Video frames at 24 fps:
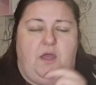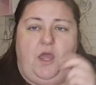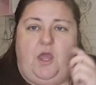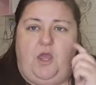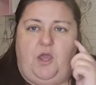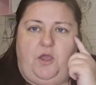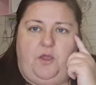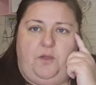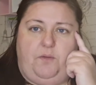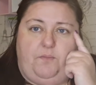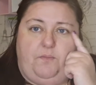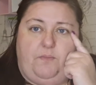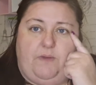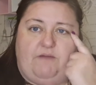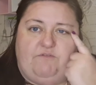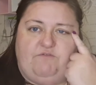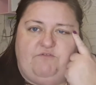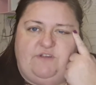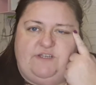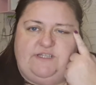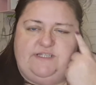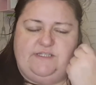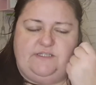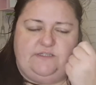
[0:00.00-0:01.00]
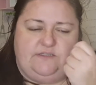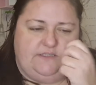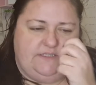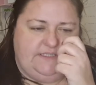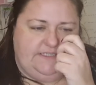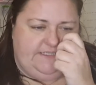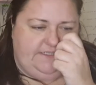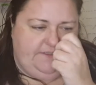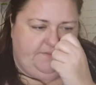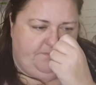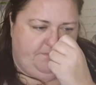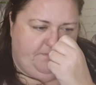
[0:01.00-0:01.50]
I've
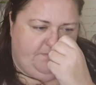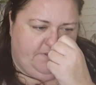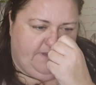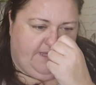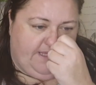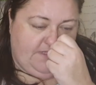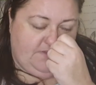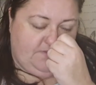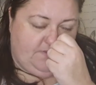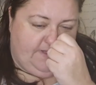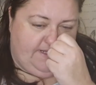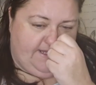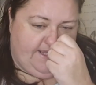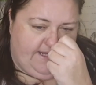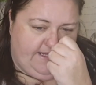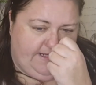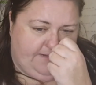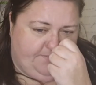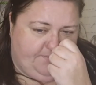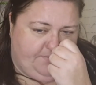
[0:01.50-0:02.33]
recently, last weekend,